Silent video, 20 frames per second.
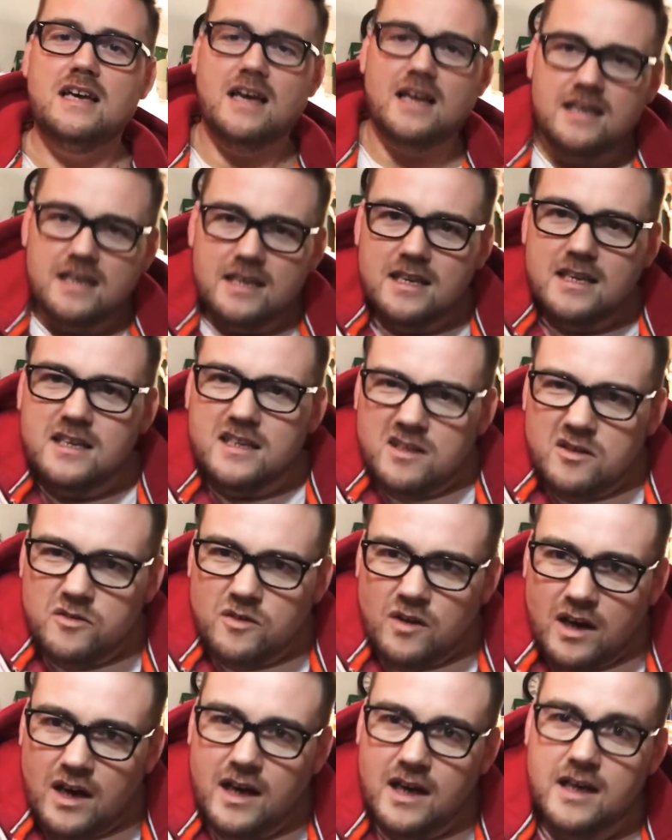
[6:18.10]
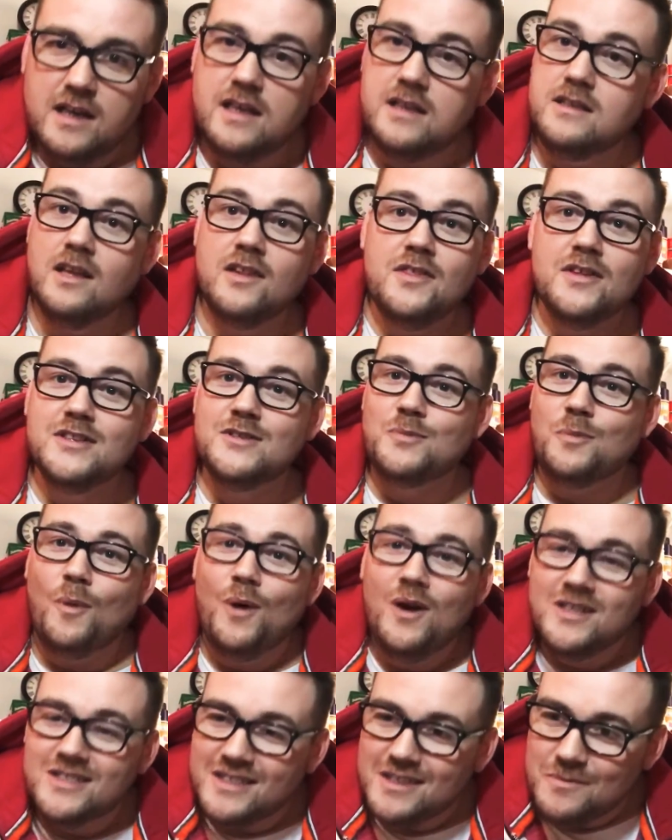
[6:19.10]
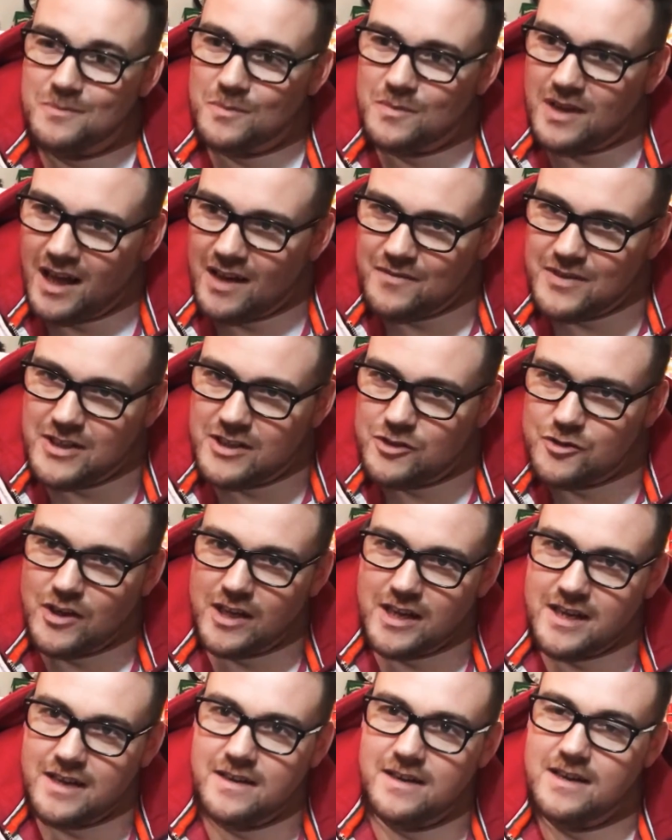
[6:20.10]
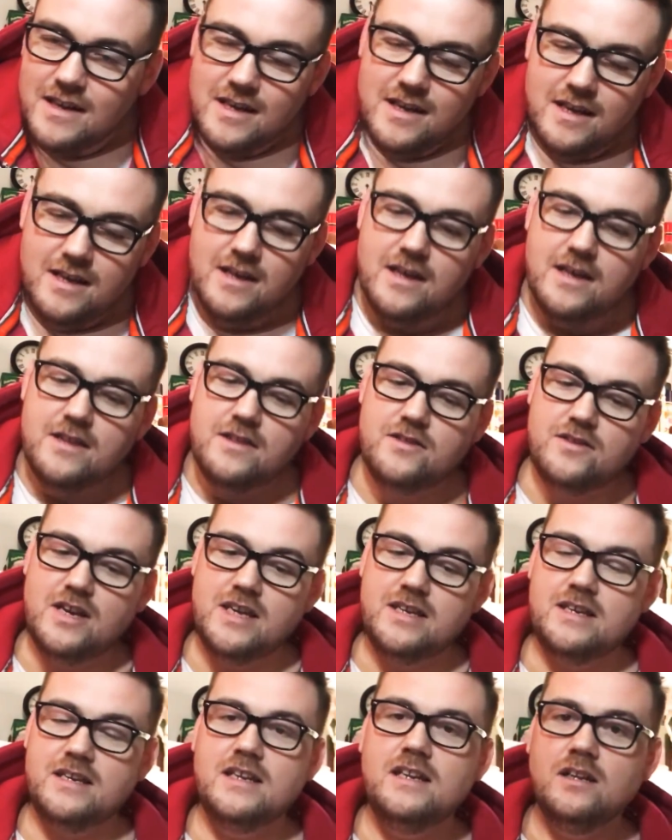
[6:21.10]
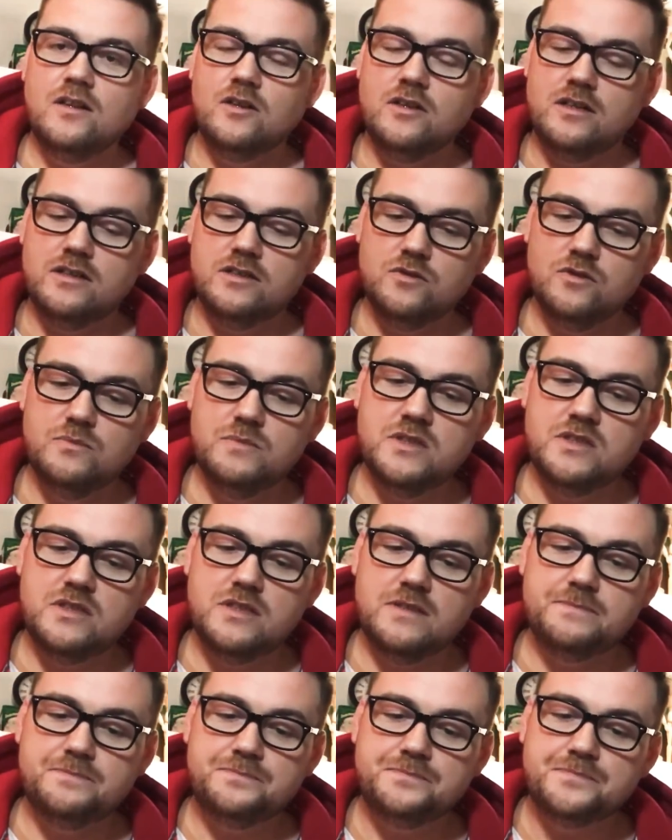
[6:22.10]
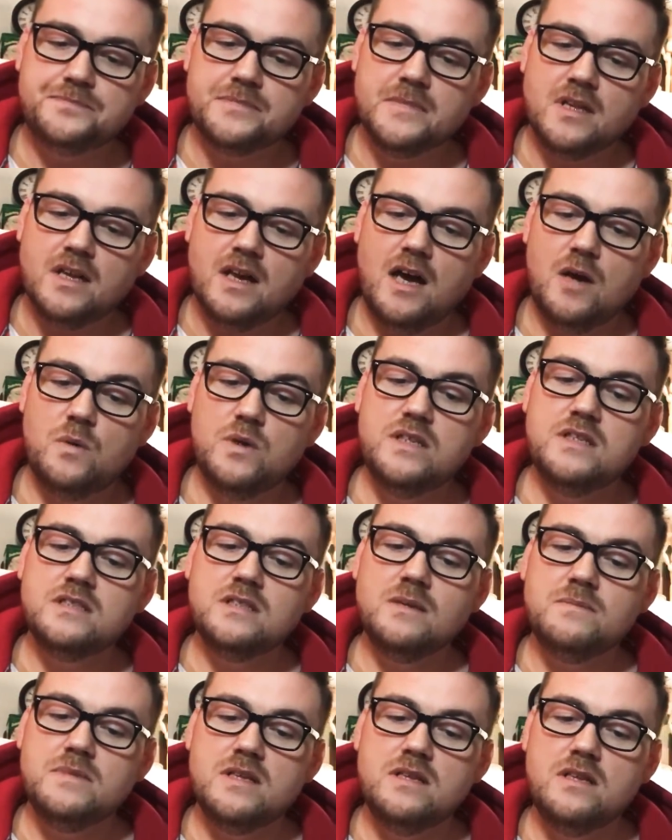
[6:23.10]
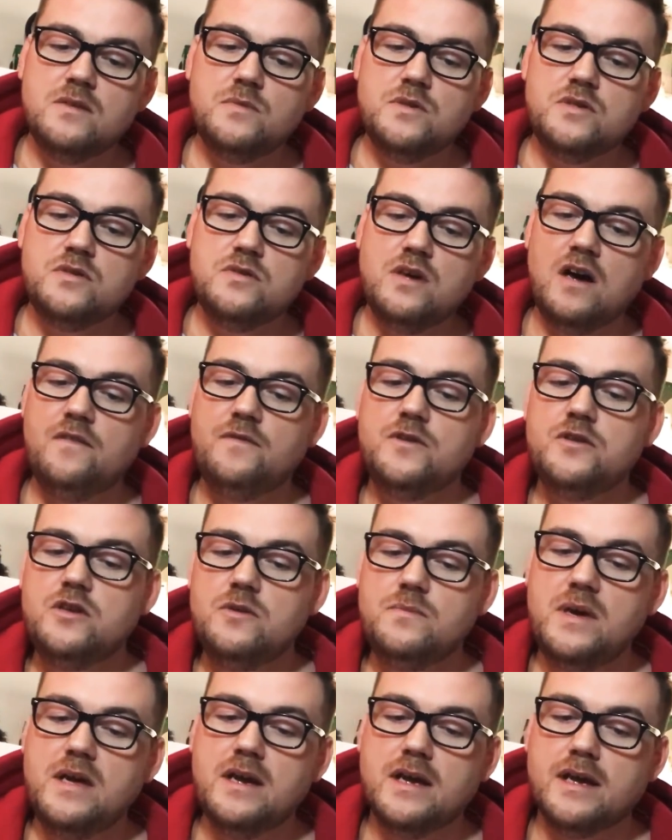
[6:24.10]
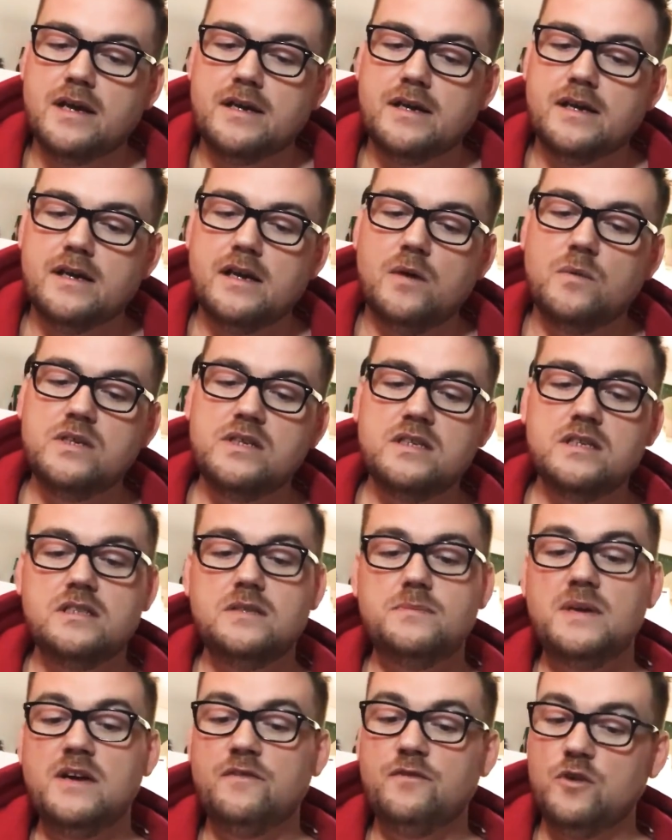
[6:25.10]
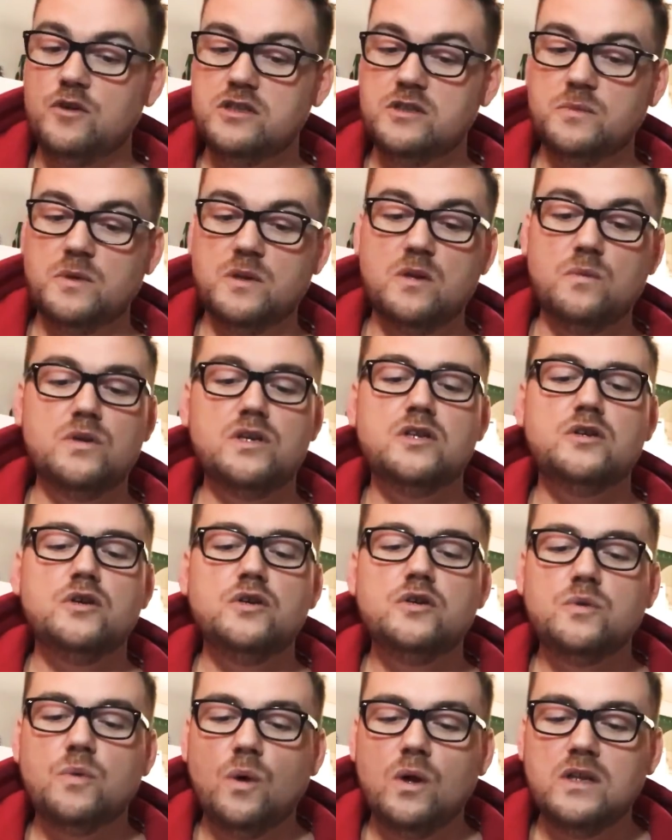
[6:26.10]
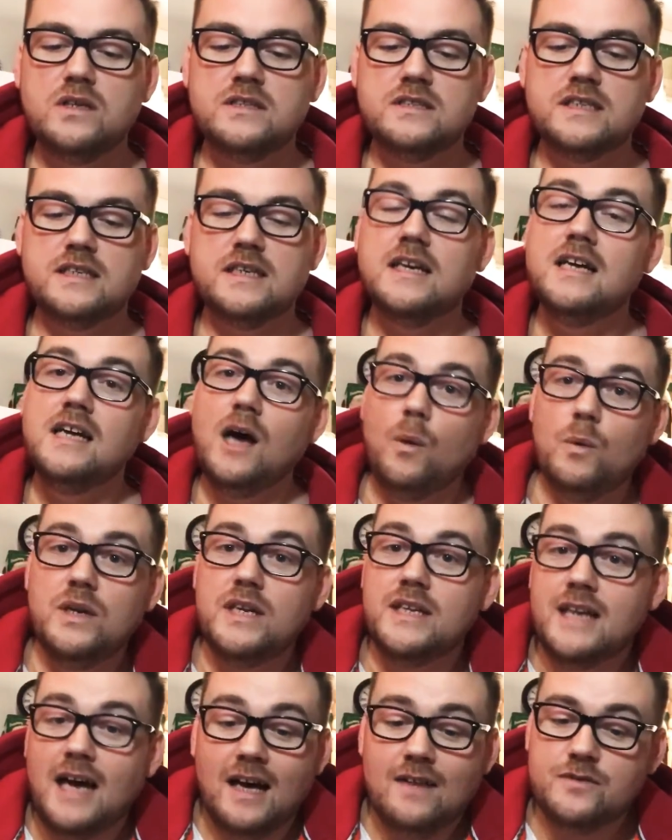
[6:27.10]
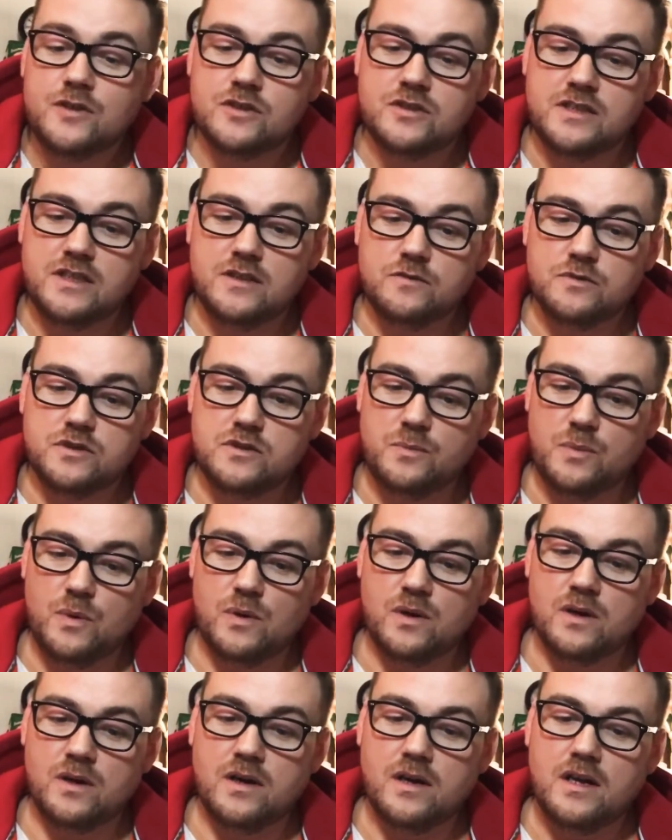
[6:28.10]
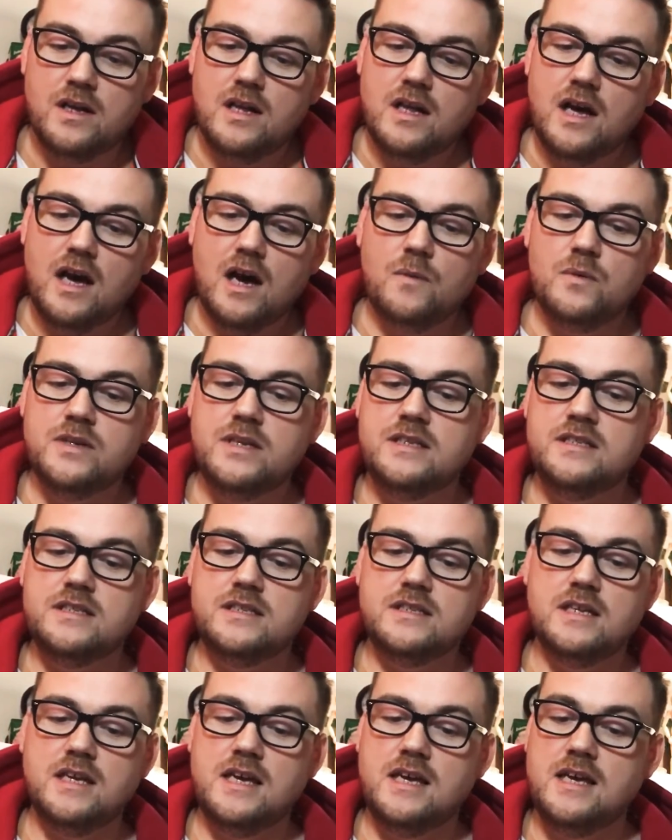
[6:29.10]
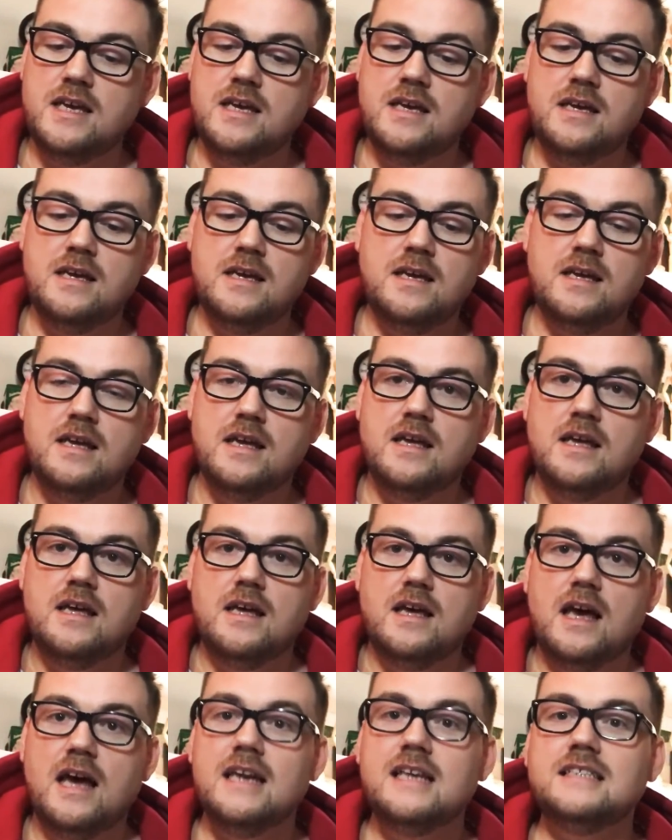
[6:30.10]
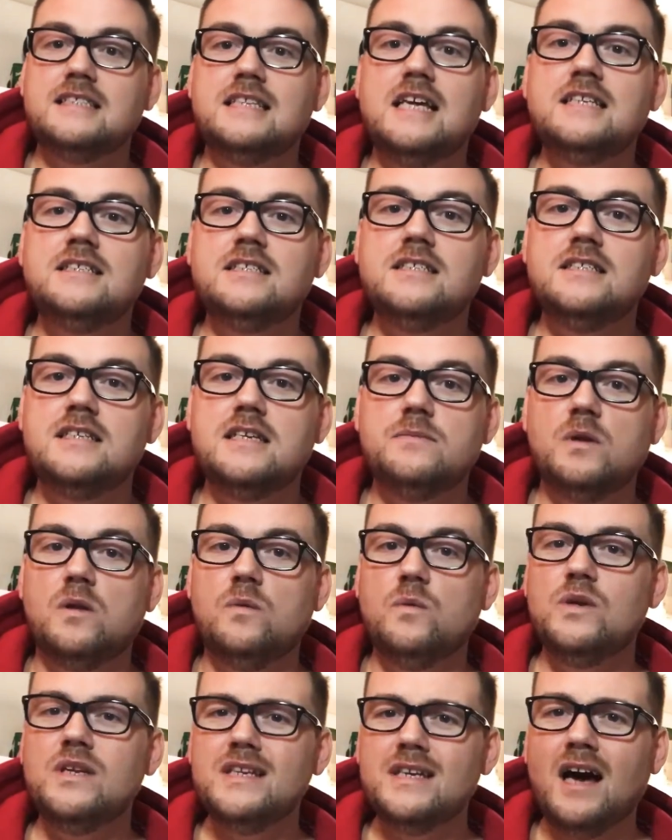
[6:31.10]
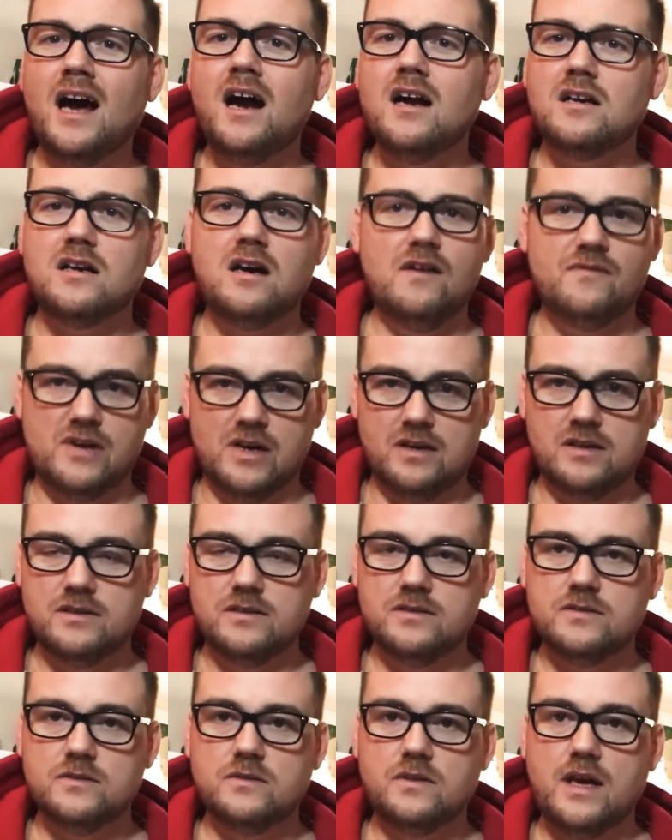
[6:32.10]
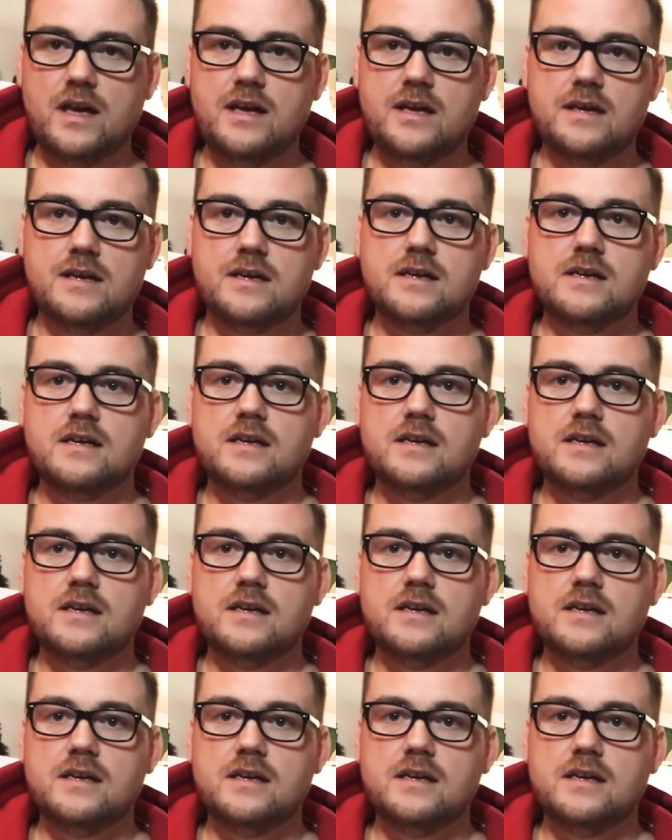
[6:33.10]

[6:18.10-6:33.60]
And, you know, nothing's worse than having to try and thread a needle on a sewing machine. I wanted something that would do alphanumeric. I wanted it to be affordable. I wanted good quality. I wanted after-sales support. I wanted an extension table. I wanted a hard cover, okay?